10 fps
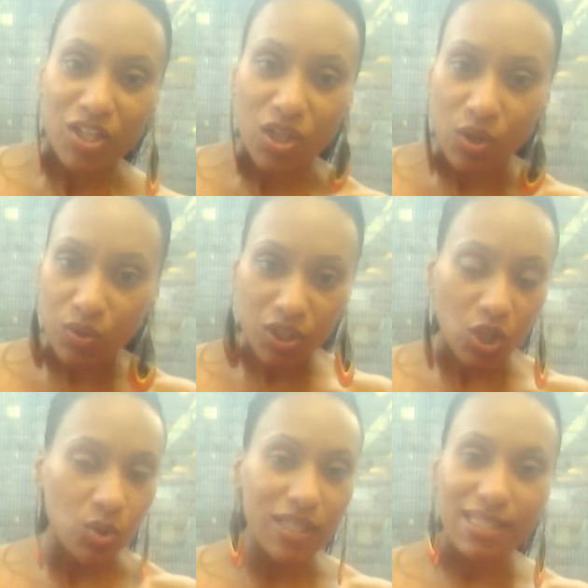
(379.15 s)
So, you
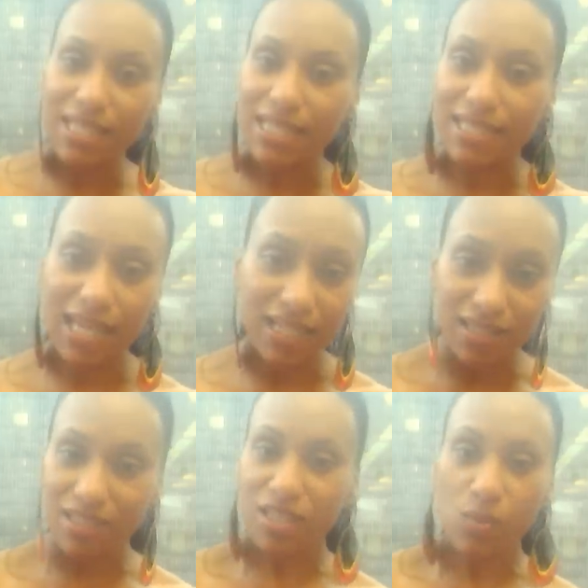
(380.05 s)
know, you can send a text
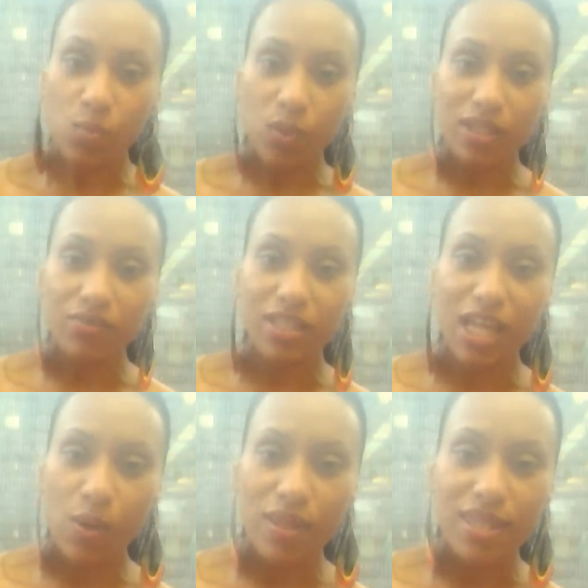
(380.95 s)
to someone every
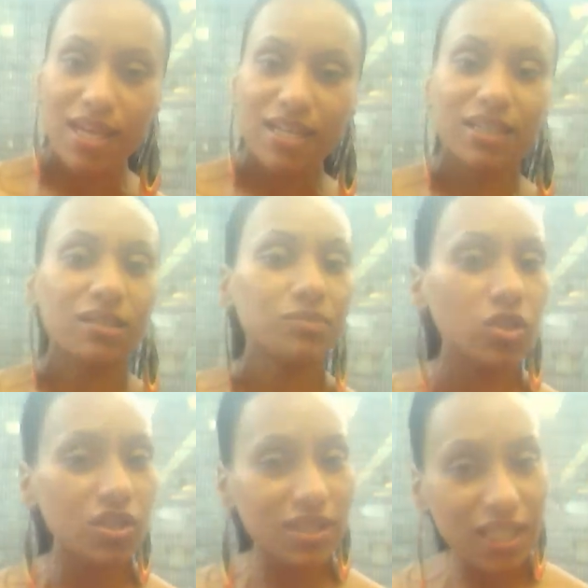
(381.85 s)
now and then, let them know
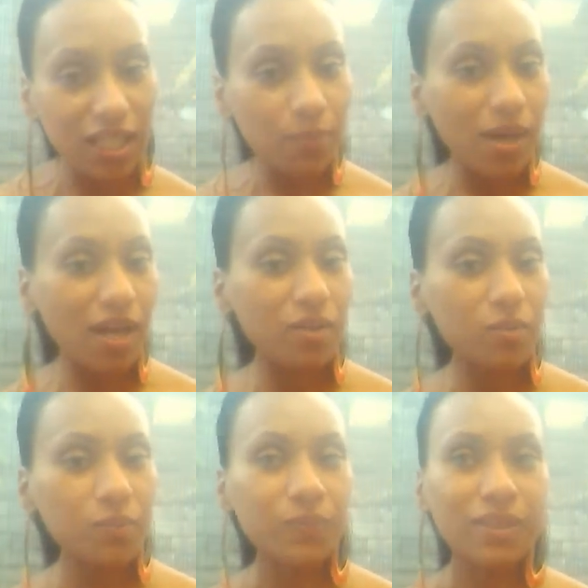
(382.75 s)
you're thinking about
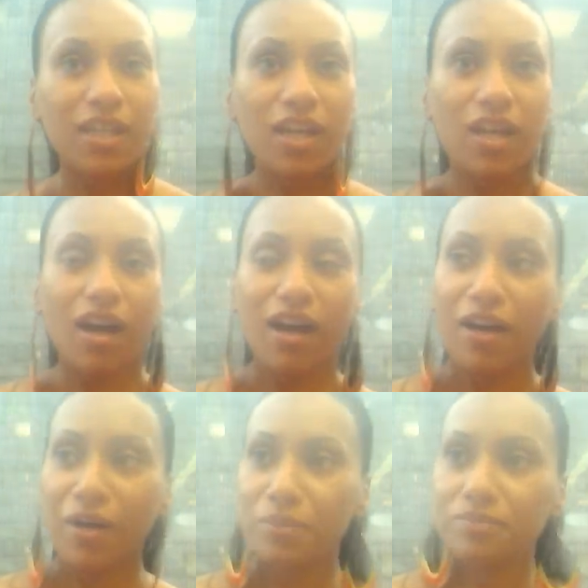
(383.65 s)
them.
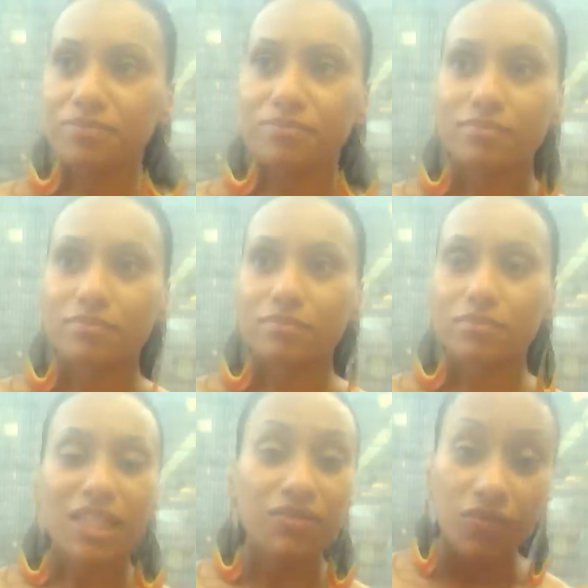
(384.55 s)
Um,
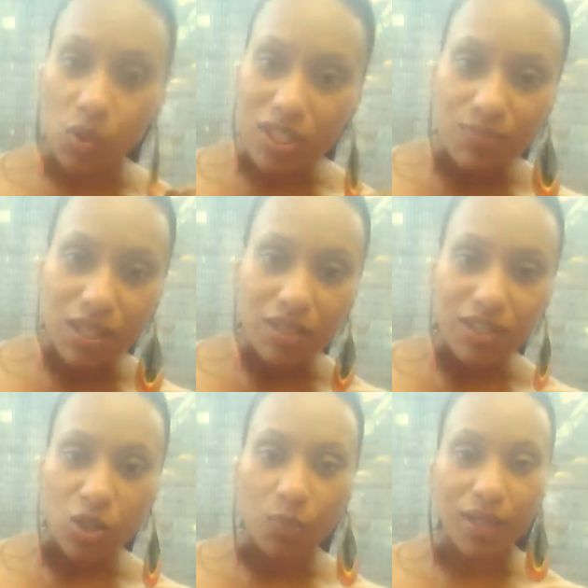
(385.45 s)
leave a voicemail if
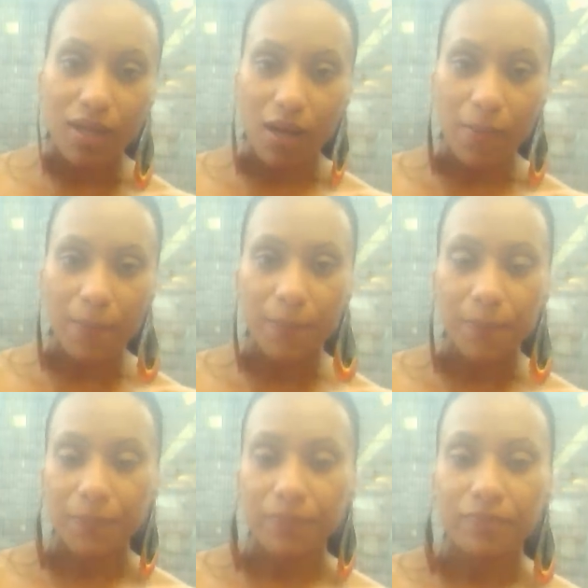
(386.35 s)
they don't pick up
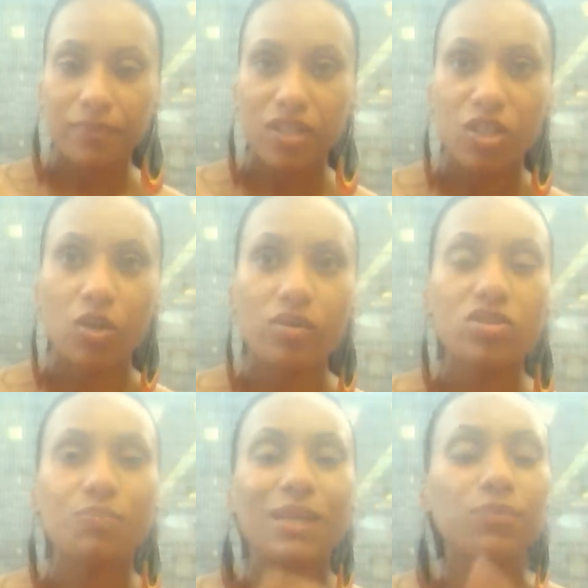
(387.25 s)
you know,
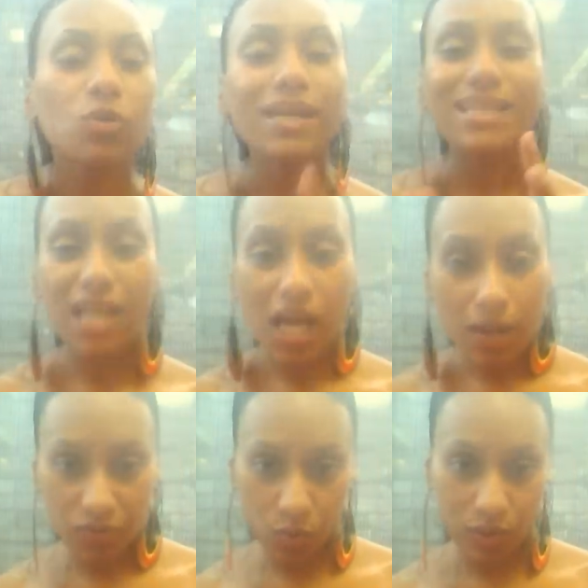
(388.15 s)
people make
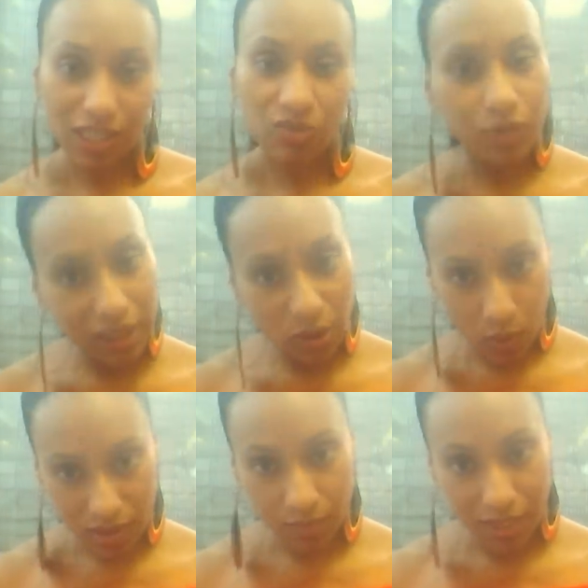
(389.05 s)
time for what they really
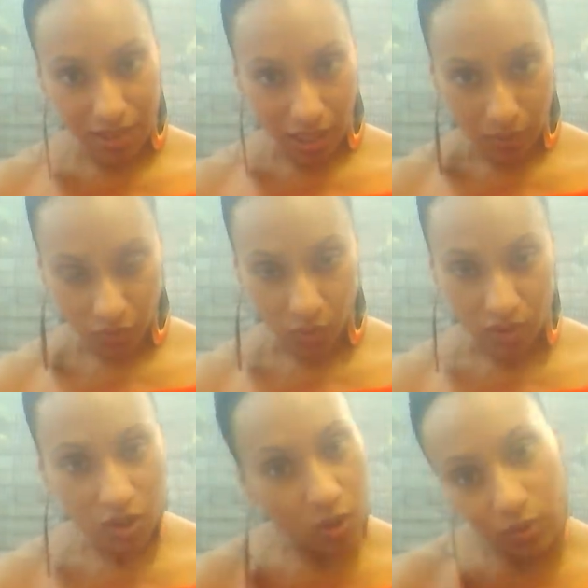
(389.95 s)
want to make time for.
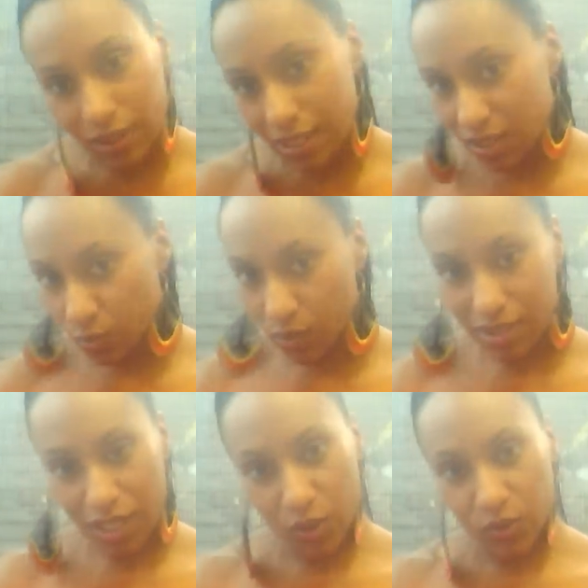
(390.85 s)
So don't let someone
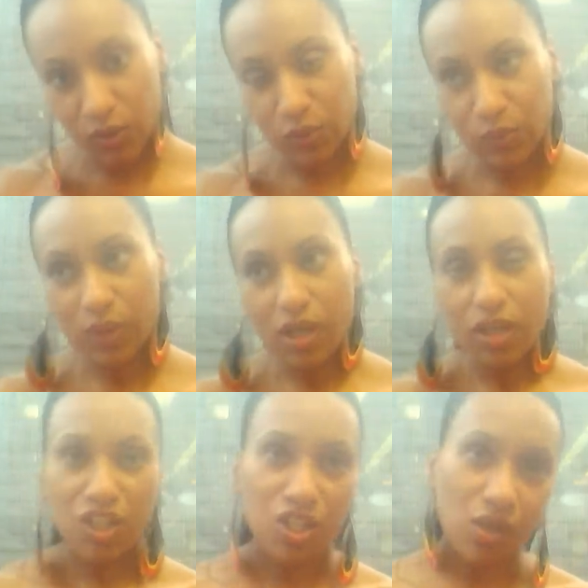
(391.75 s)
tell you,
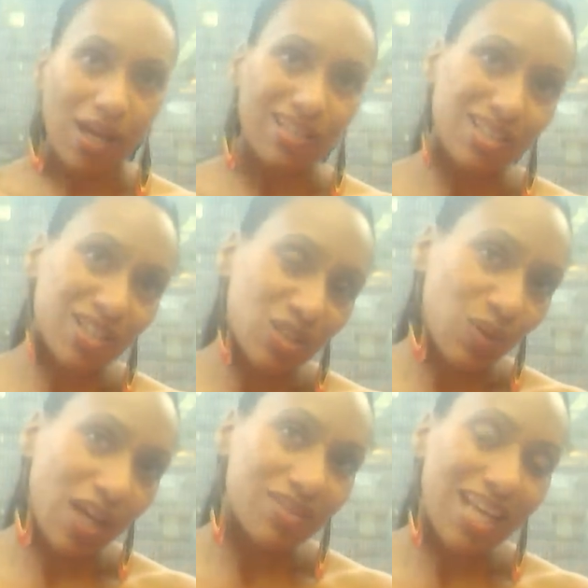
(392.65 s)
you know, I just didn't
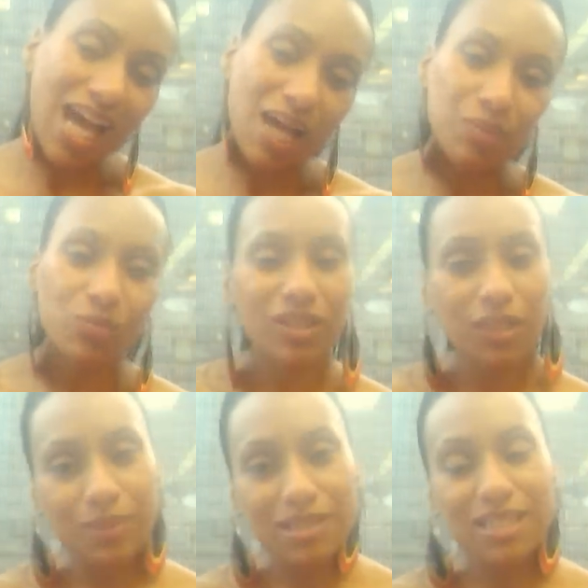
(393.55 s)
have time, I'm
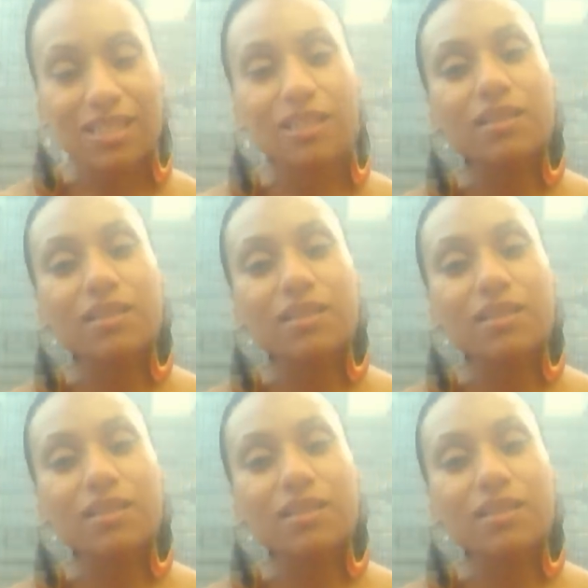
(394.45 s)
really busy.